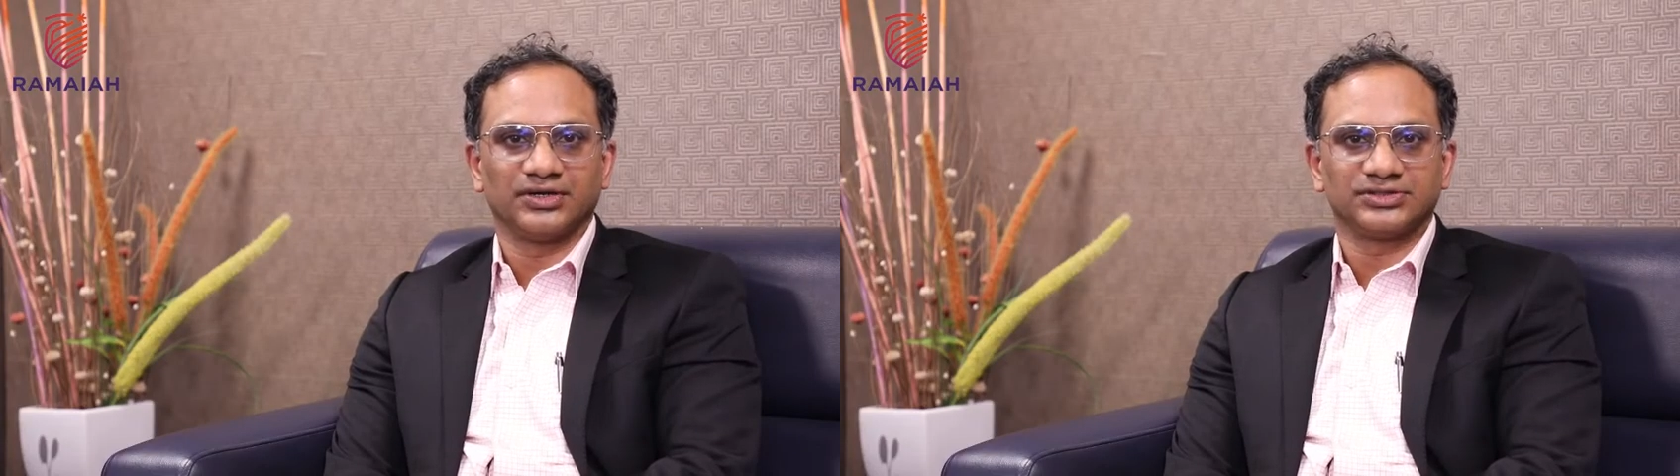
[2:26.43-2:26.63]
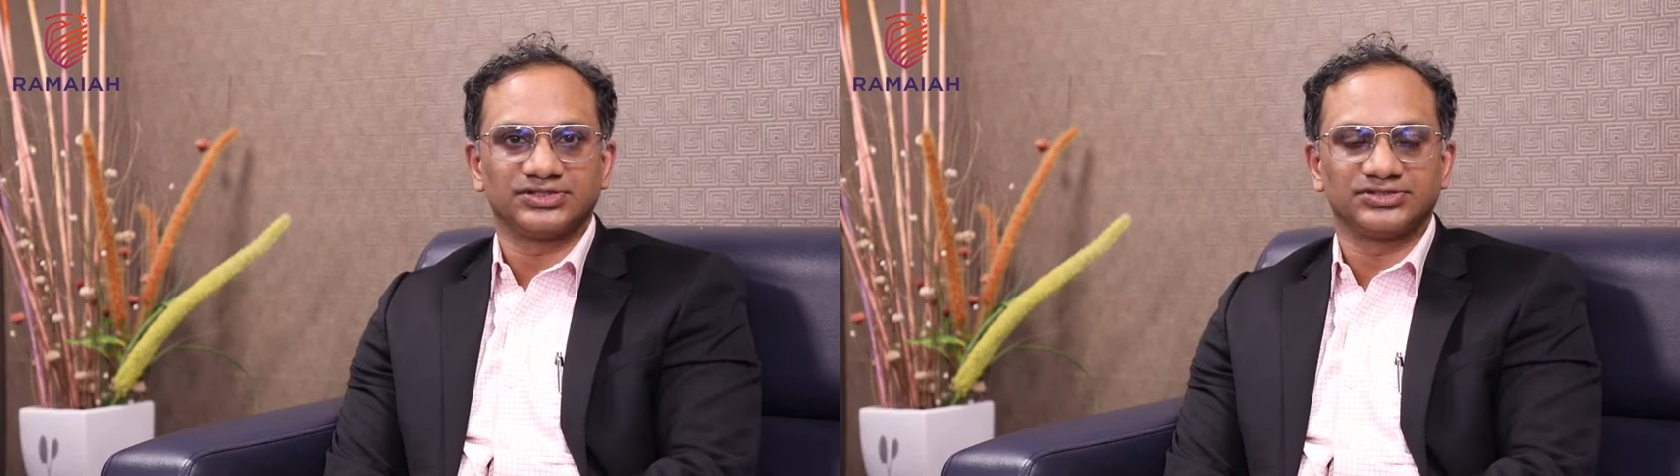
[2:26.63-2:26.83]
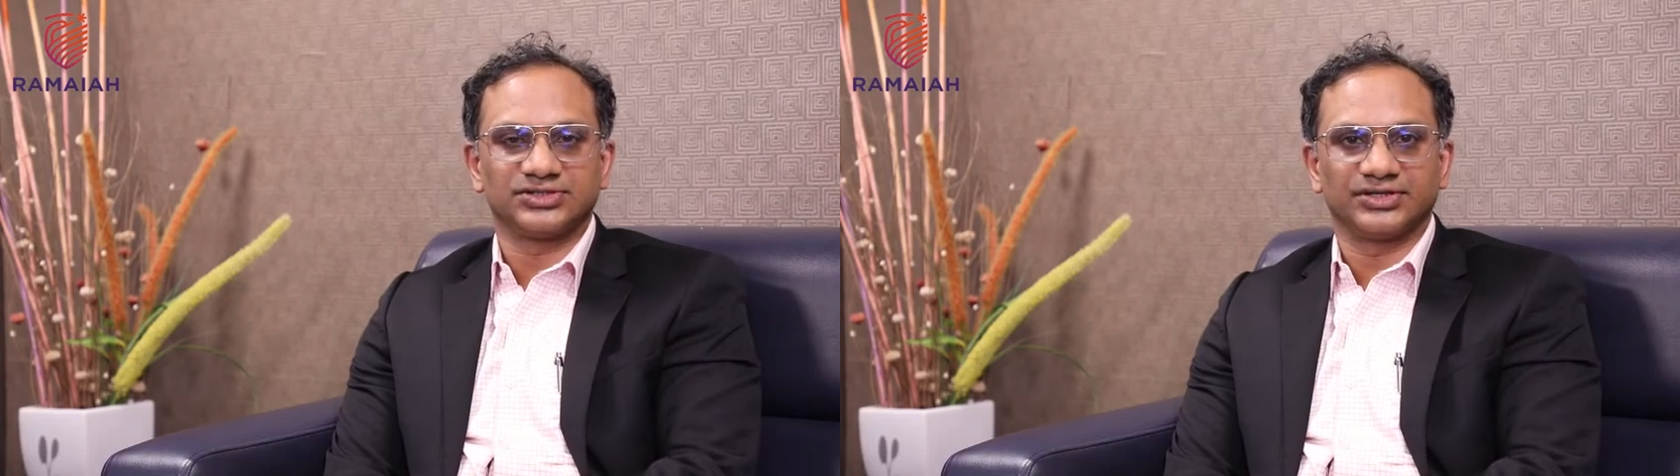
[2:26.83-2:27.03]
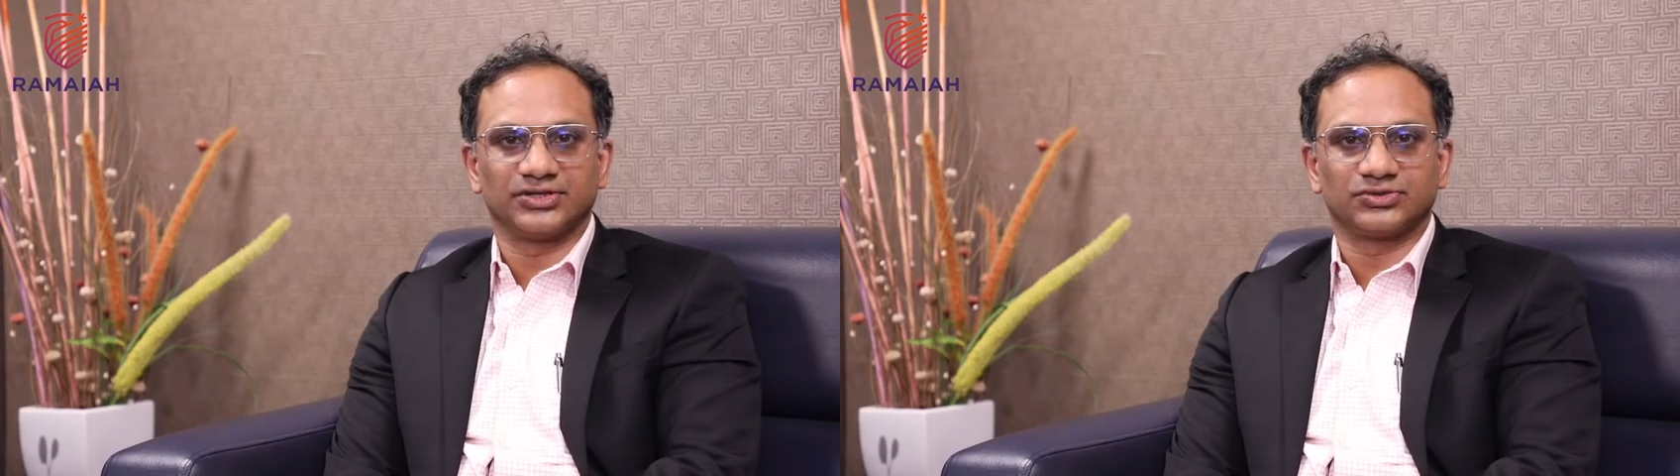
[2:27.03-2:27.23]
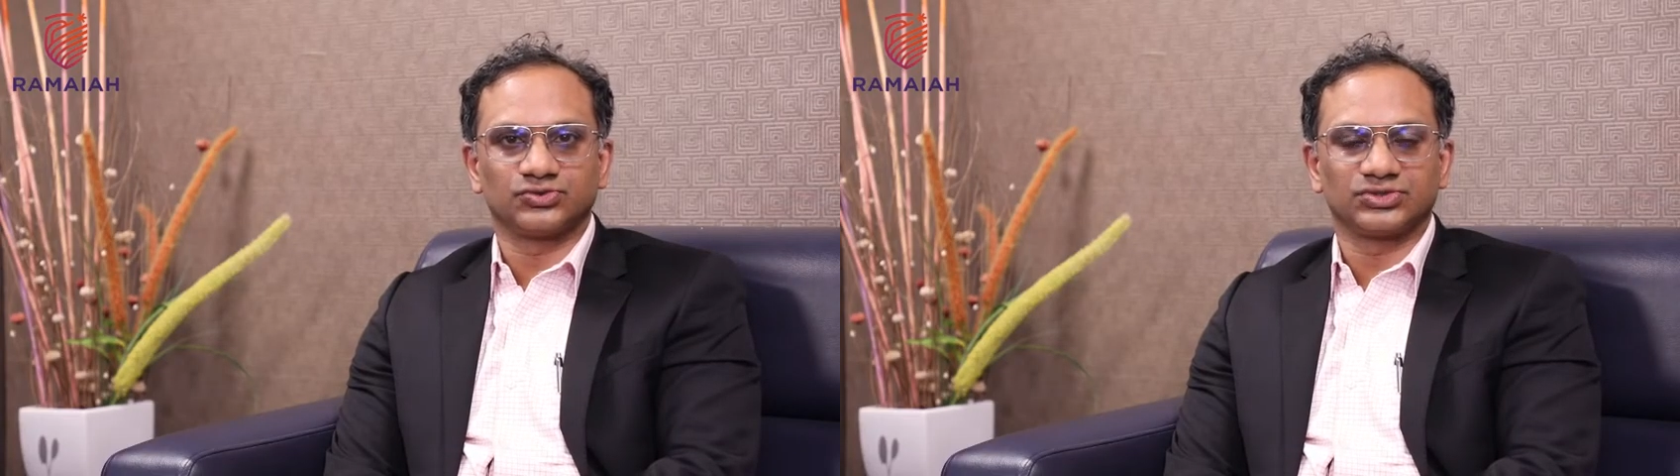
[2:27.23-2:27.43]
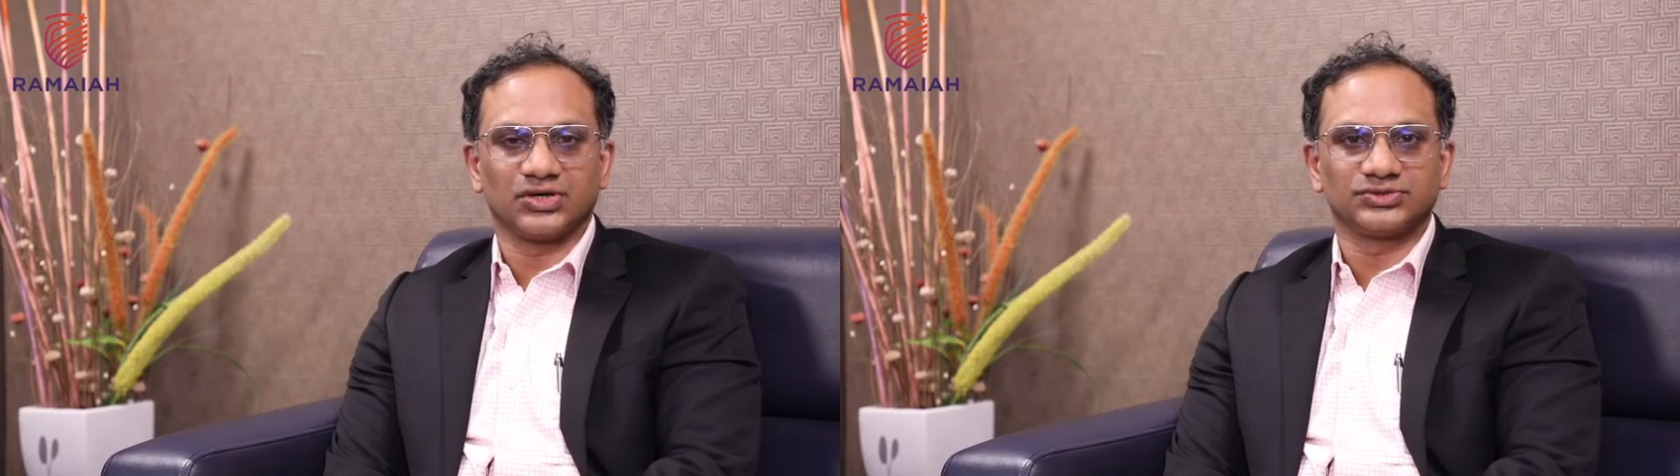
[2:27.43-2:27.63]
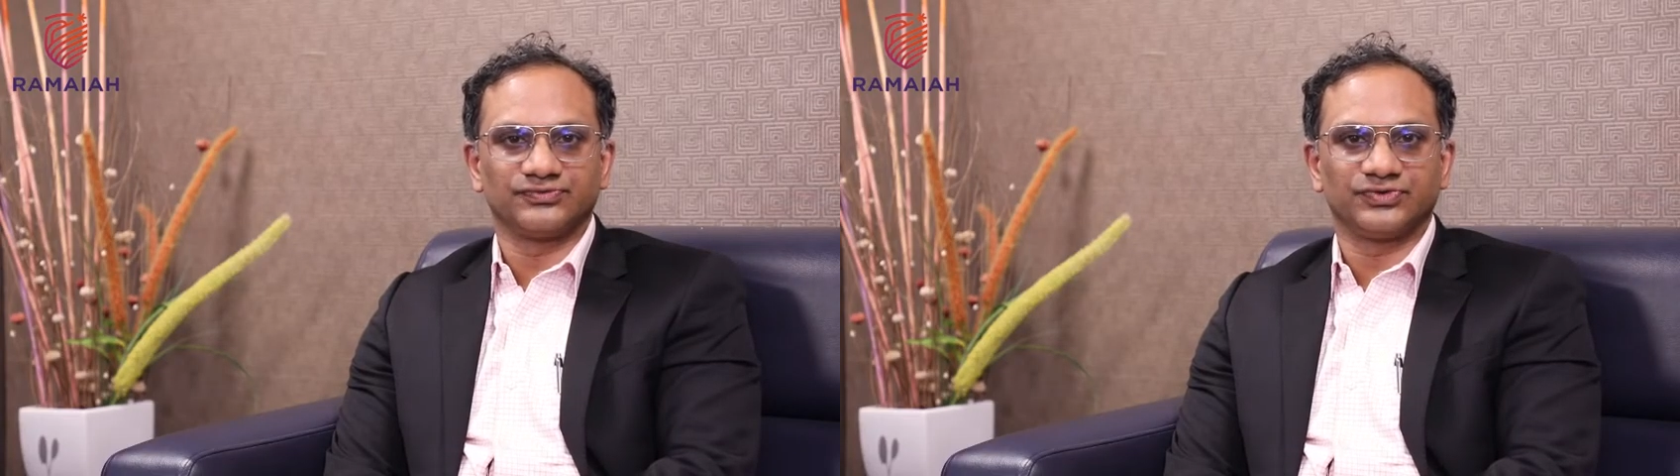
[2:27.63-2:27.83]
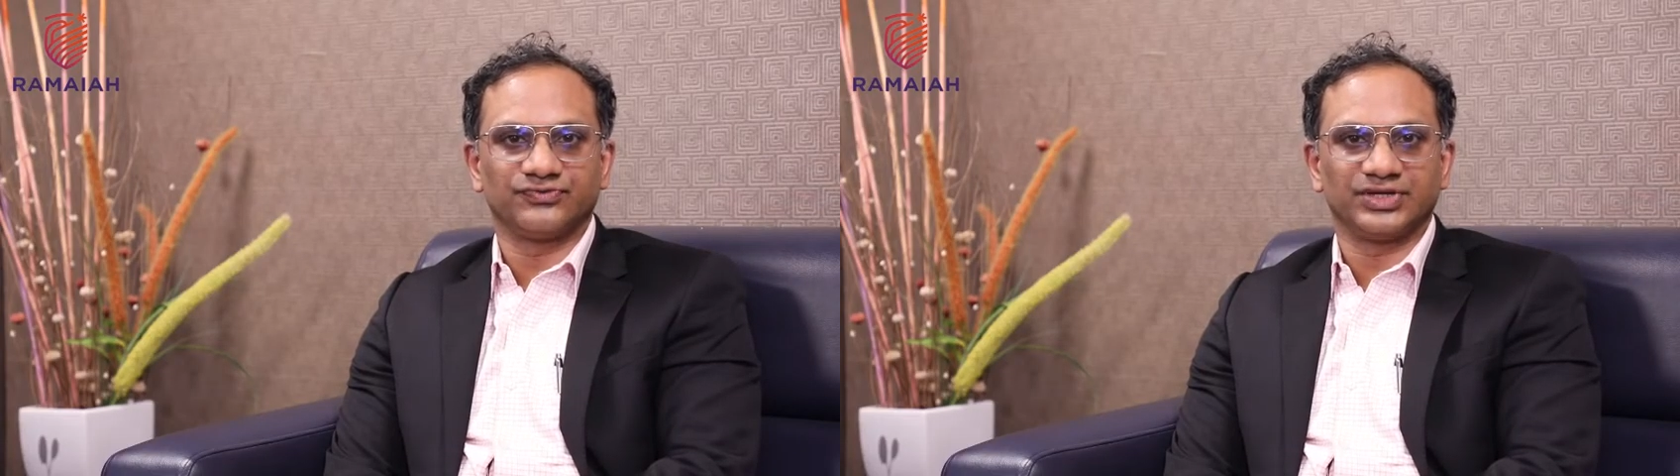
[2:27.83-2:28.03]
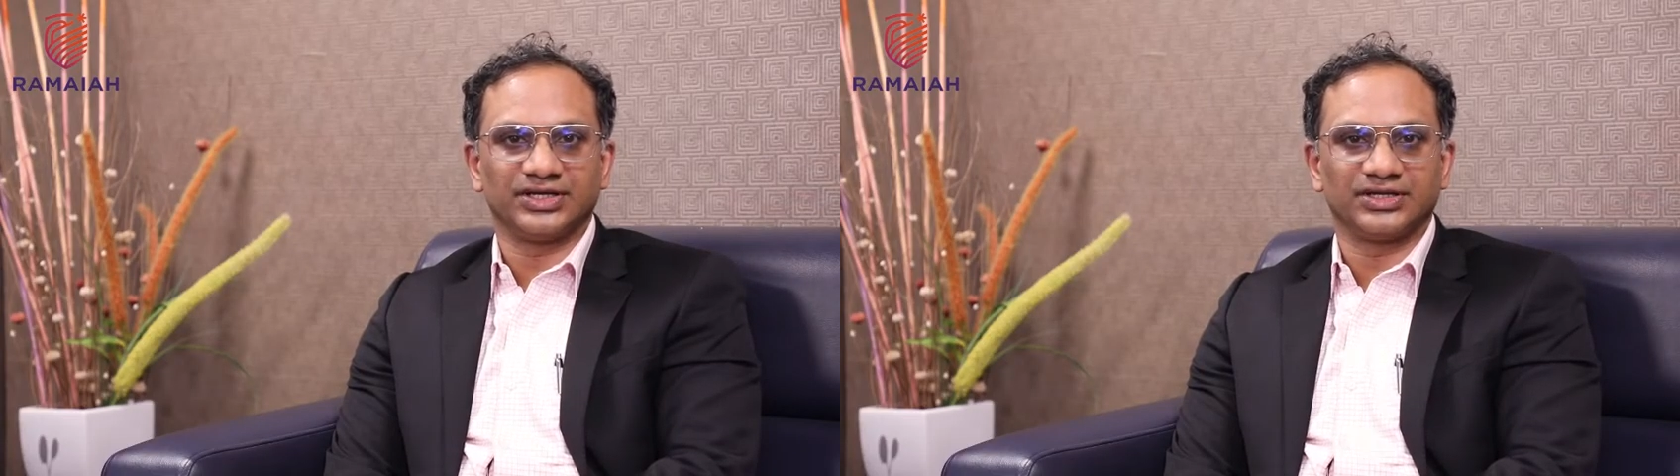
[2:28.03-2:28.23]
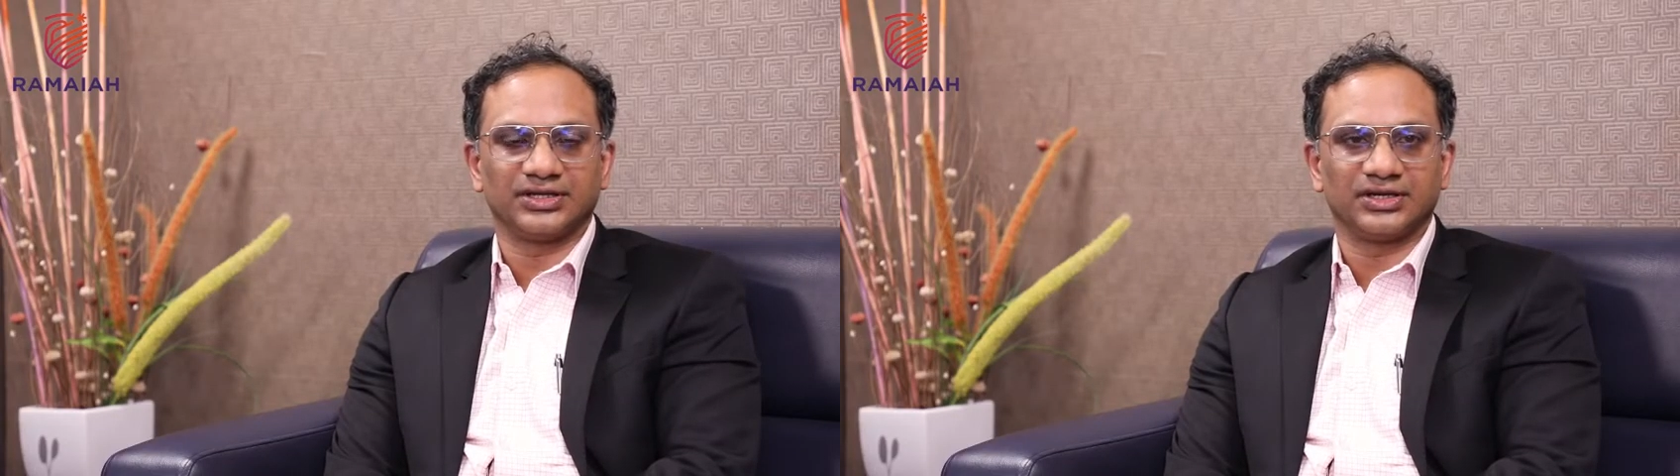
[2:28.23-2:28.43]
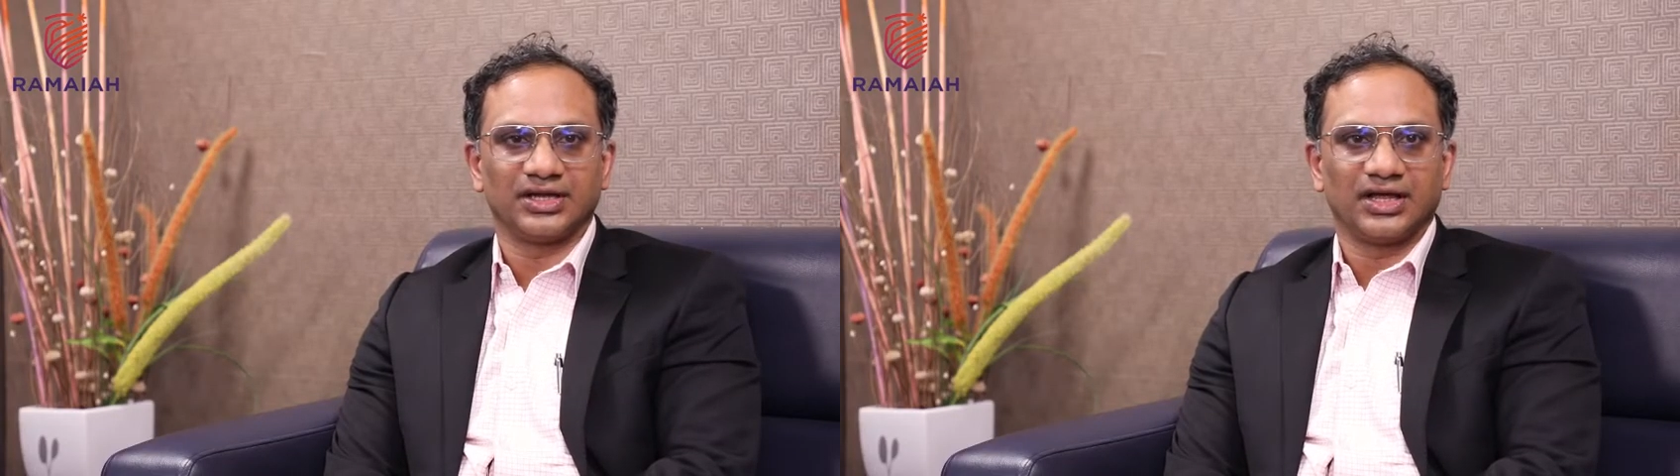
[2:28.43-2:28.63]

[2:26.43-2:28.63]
since the year 2015,